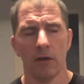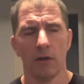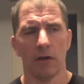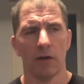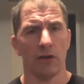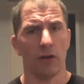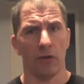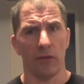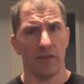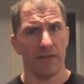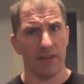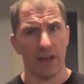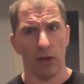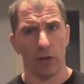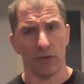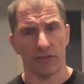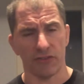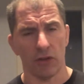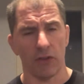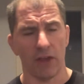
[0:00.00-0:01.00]
I know the
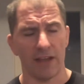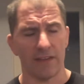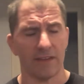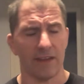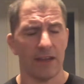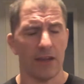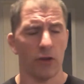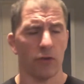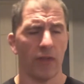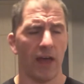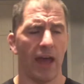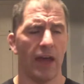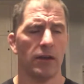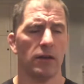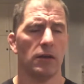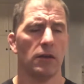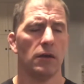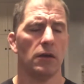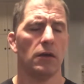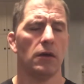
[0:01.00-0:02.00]
zealots don't like to hear that.